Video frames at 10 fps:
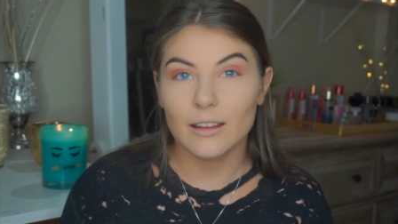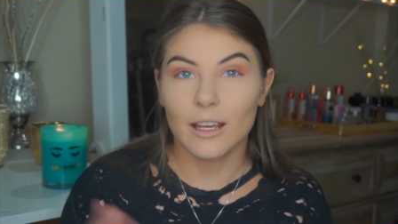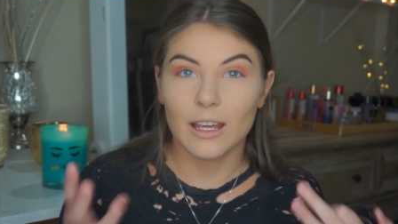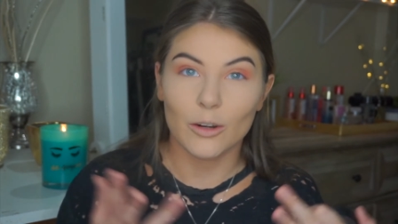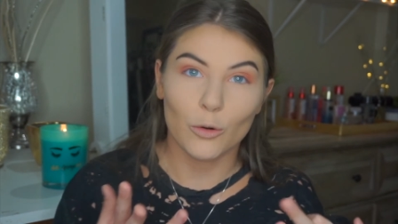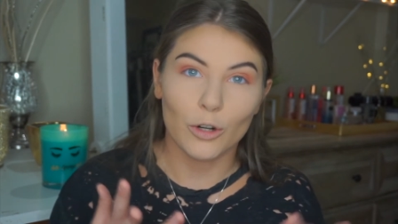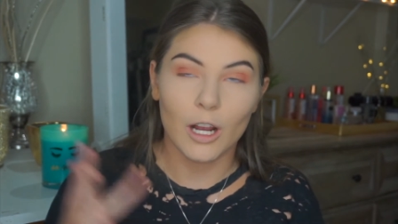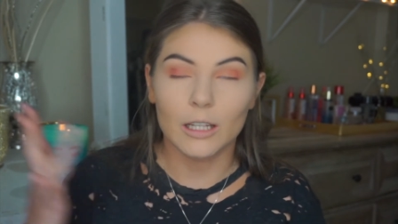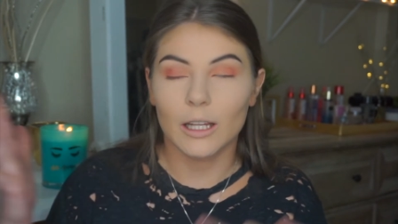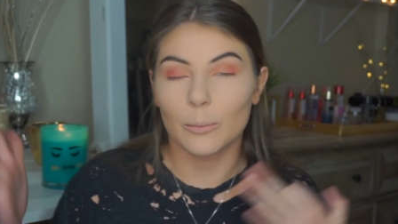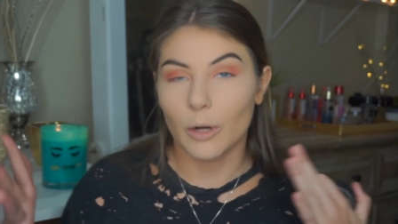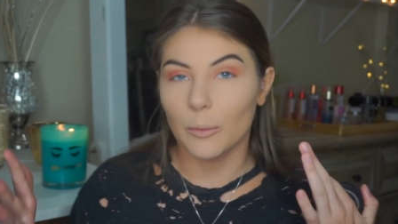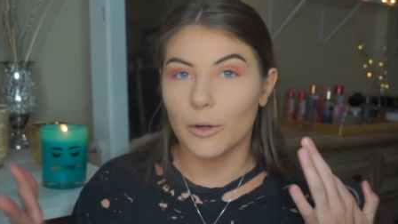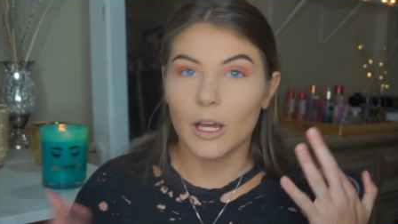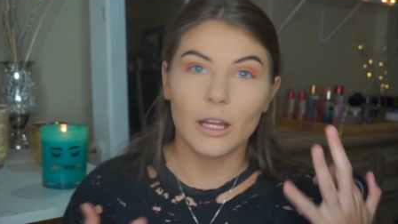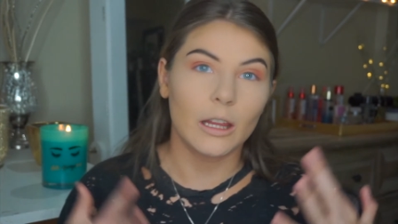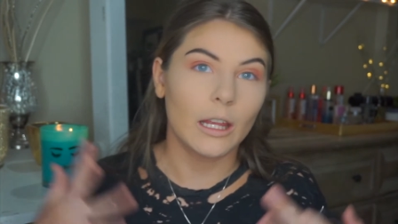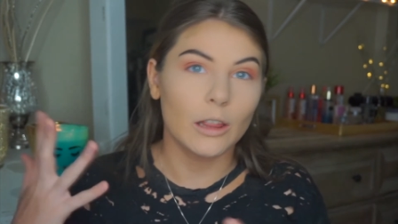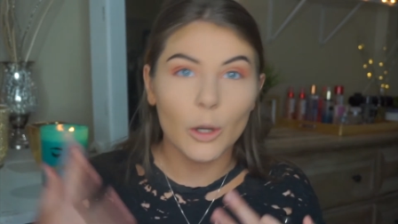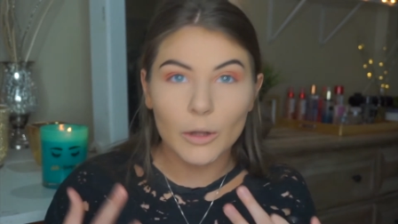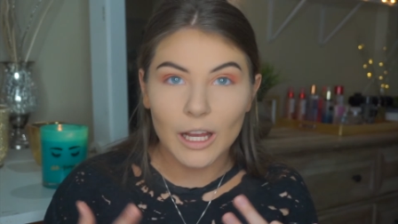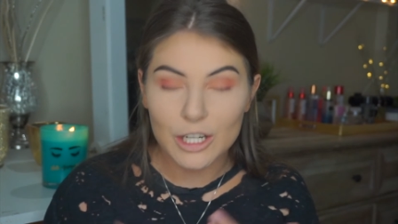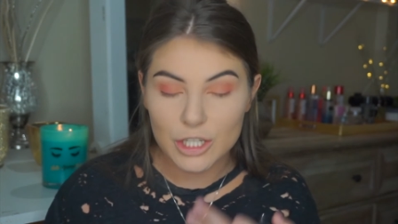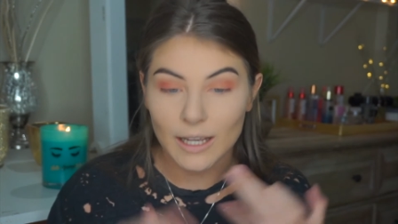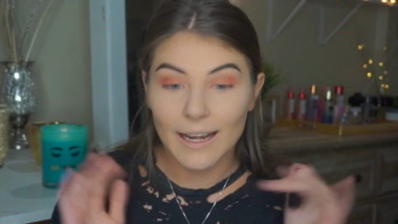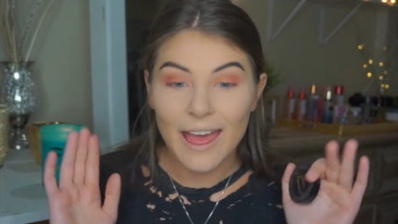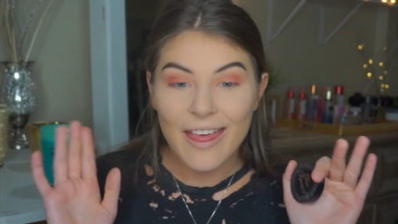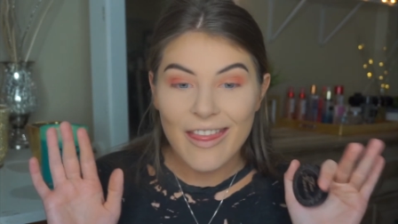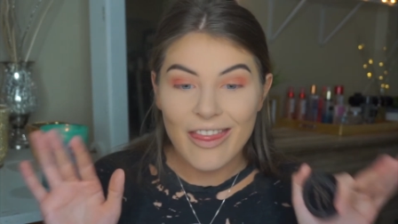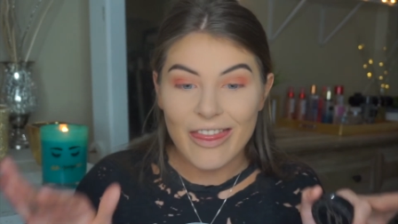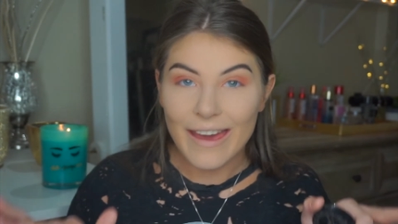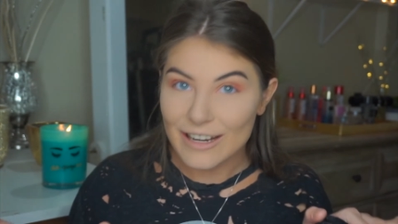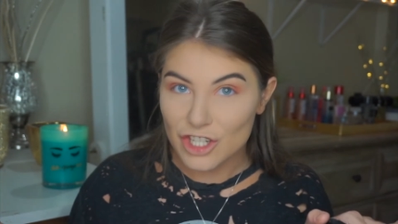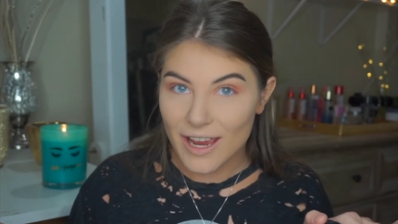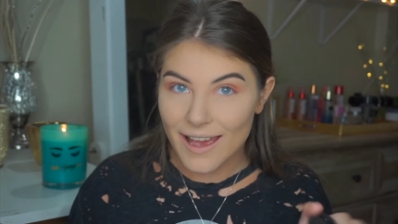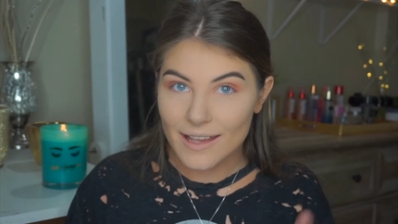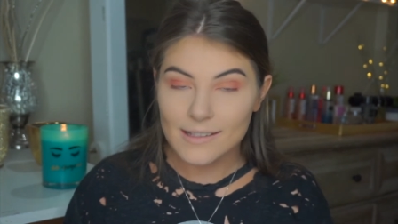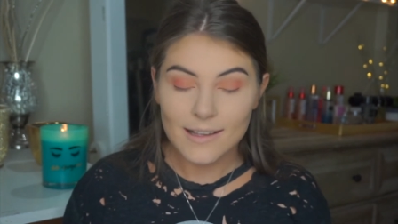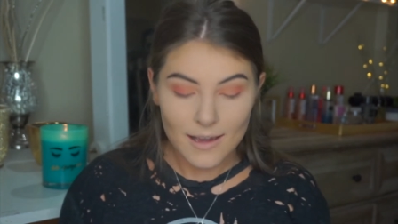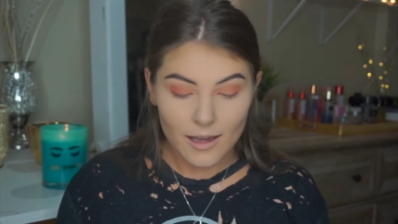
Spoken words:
like inner corner highlight, brow bone highlight, lower lash line, that jazz.